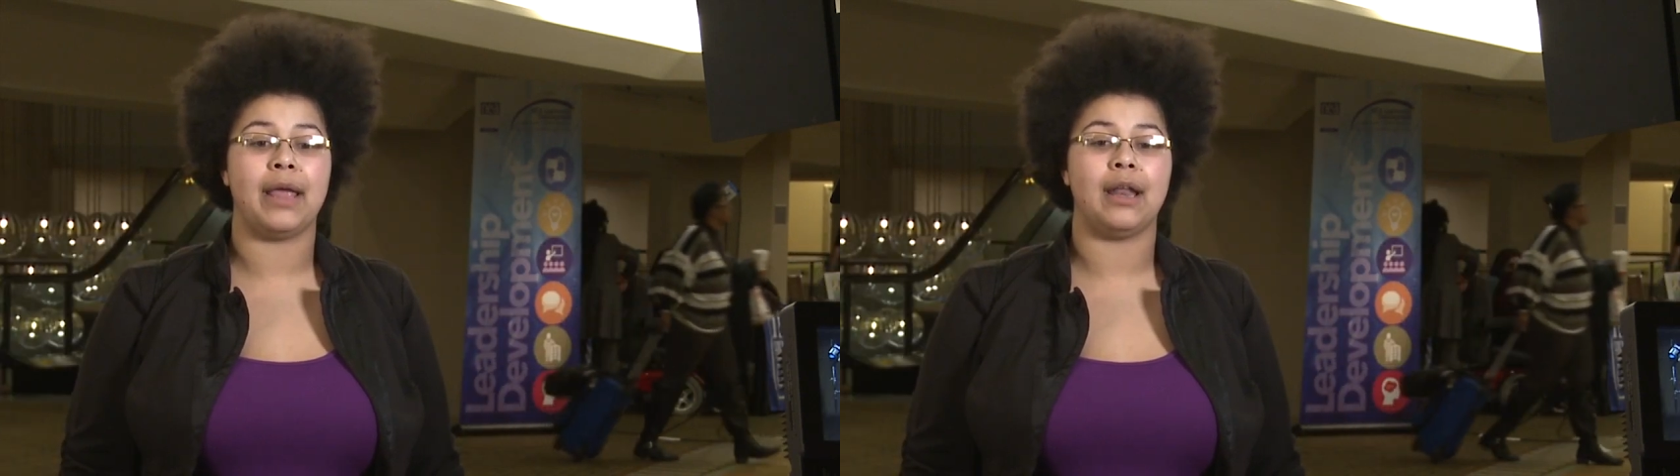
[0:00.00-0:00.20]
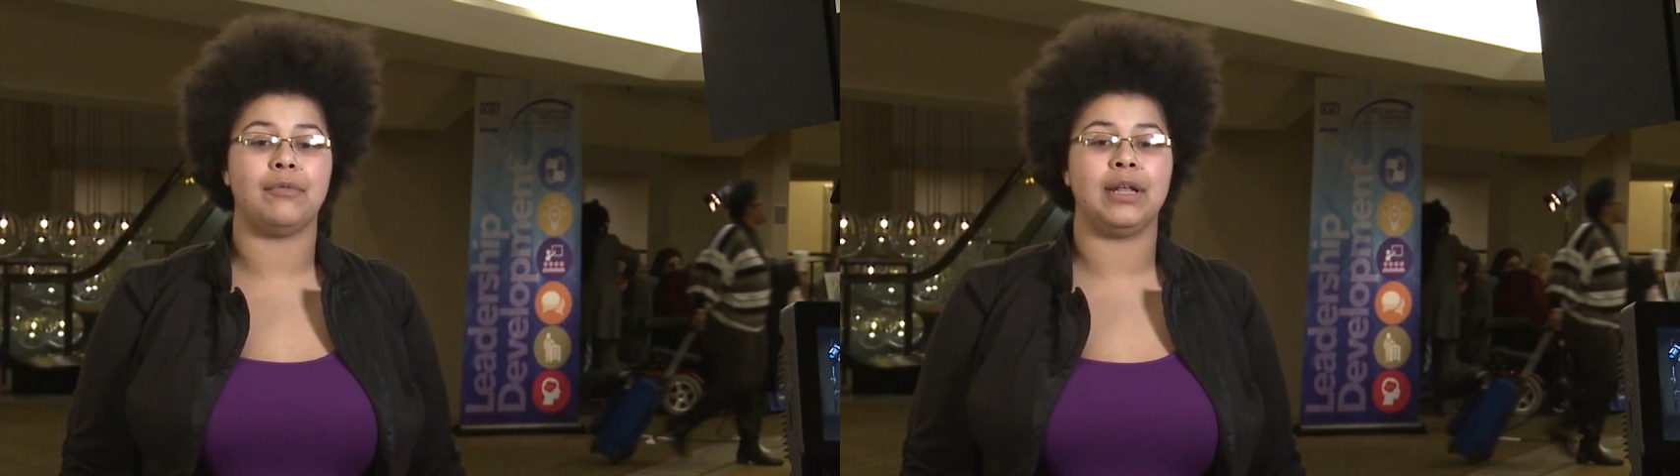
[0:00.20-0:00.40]

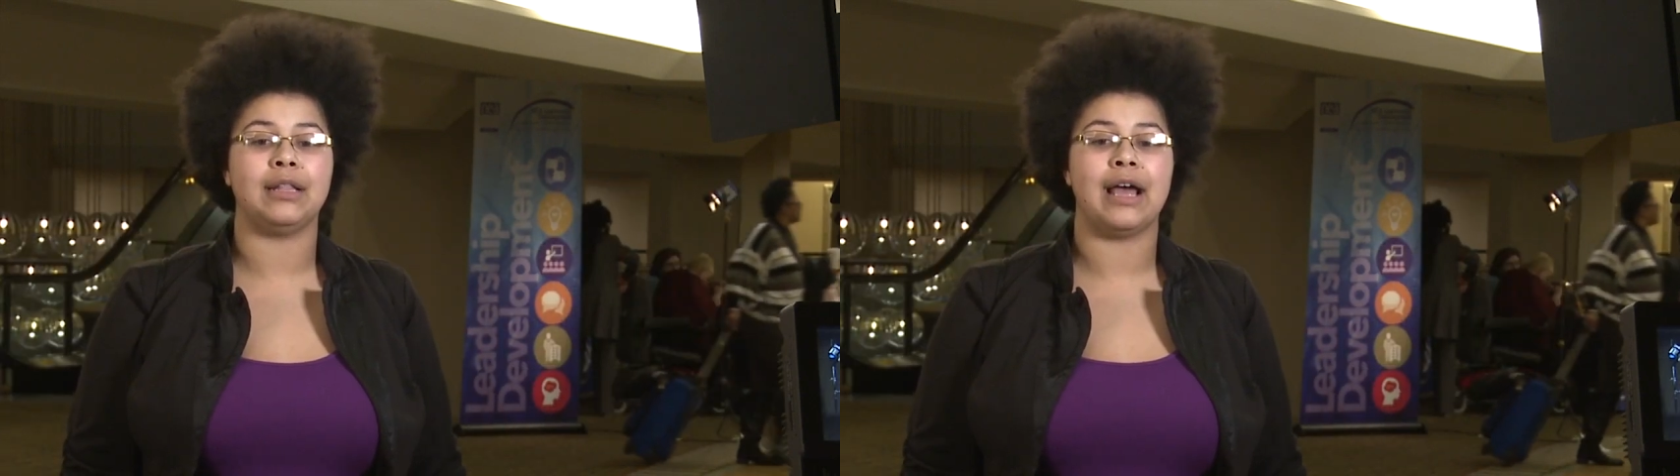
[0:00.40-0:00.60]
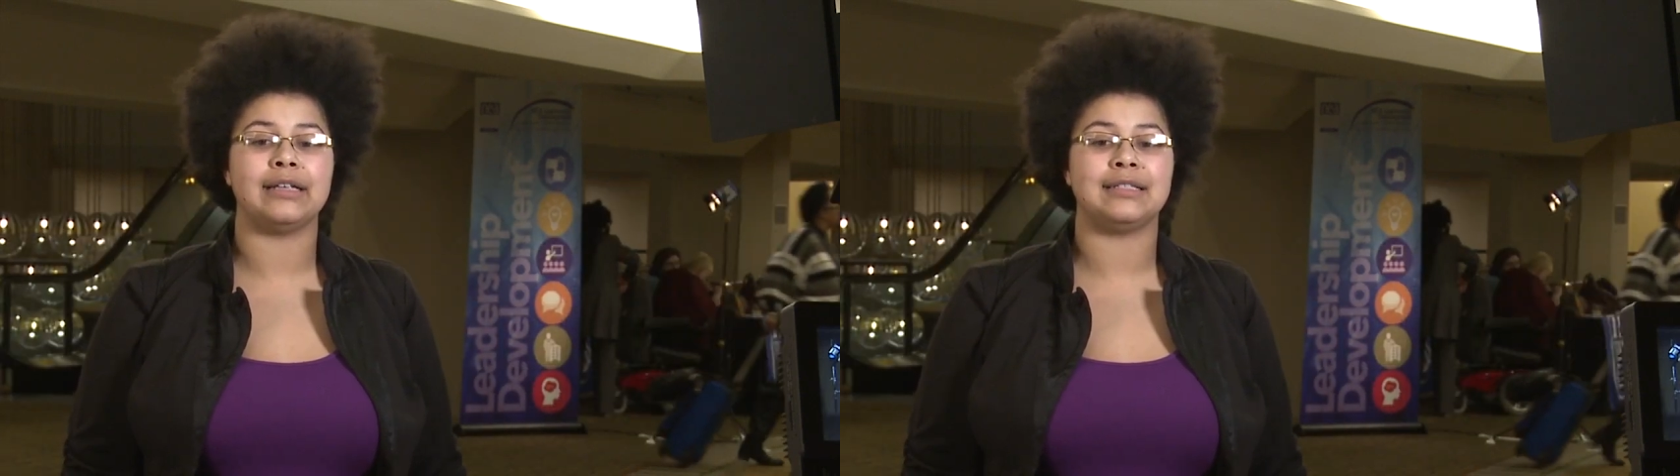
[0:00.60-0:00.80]
and I
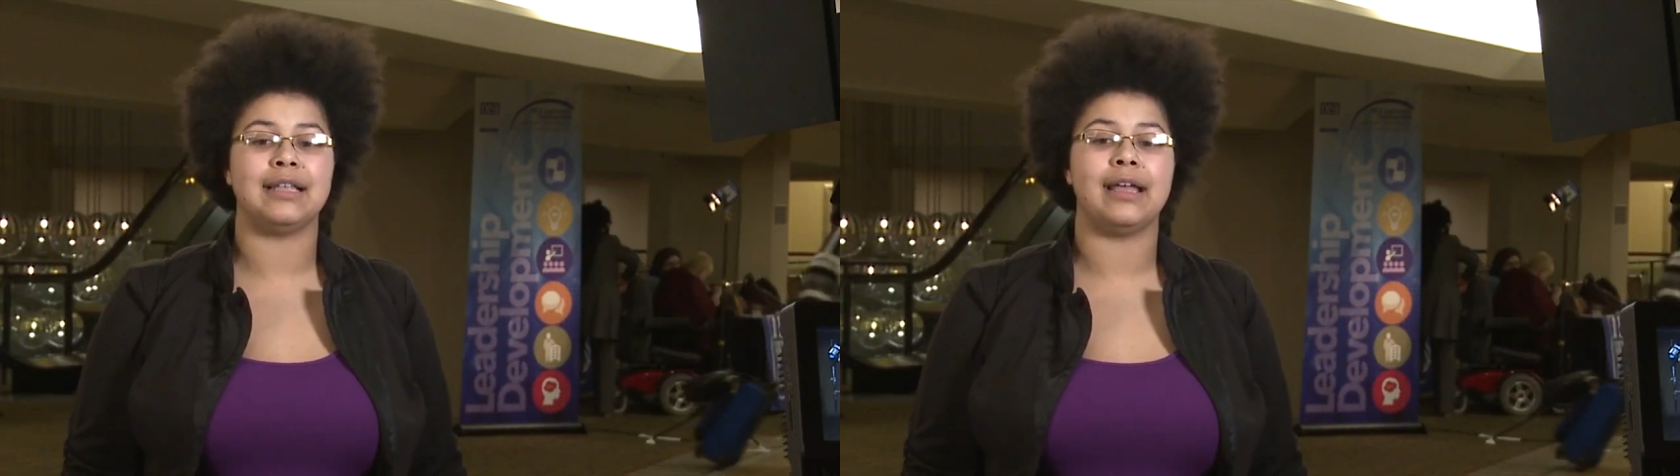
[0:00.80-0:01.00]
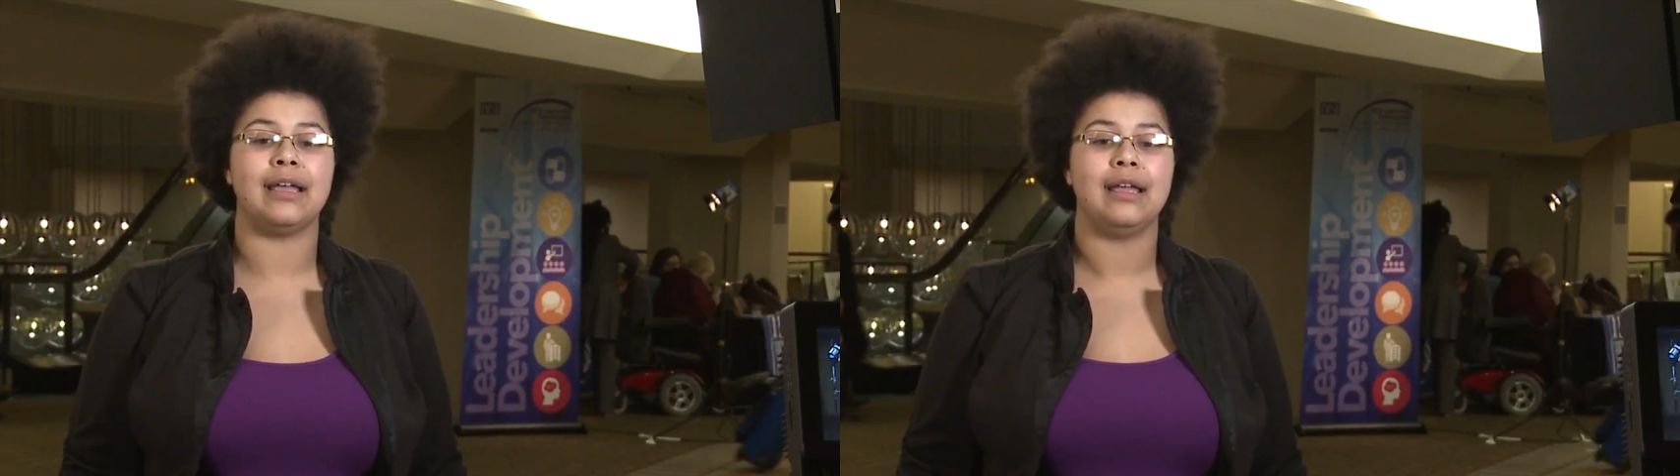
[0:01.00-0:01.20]
realized
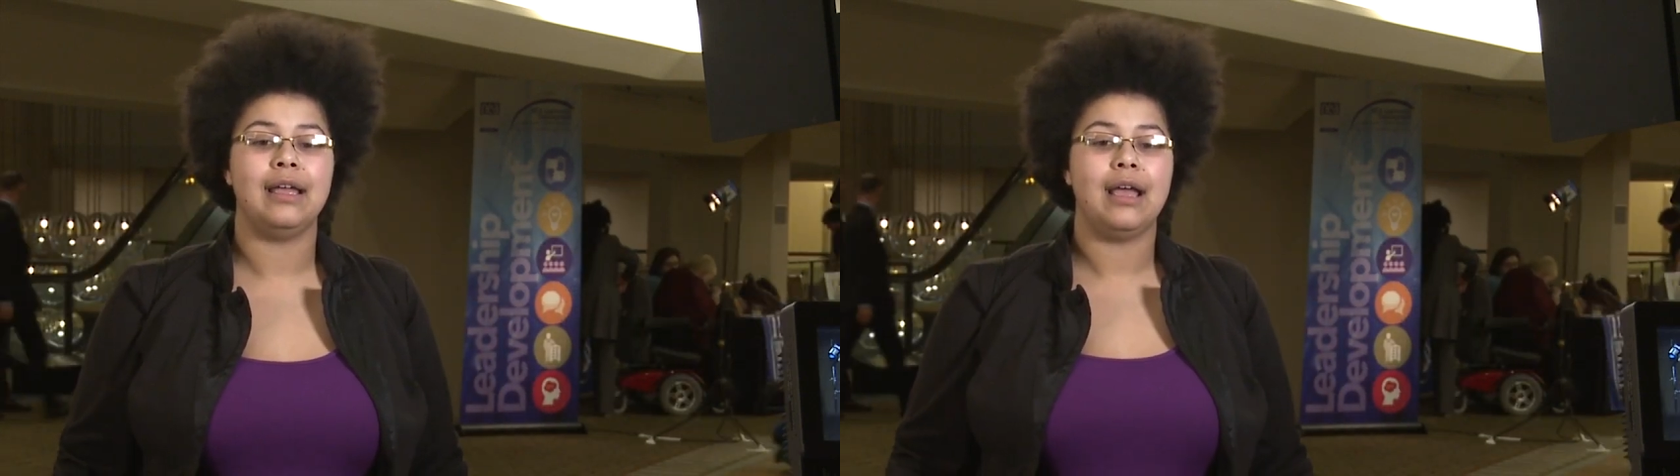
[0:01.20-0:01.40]
that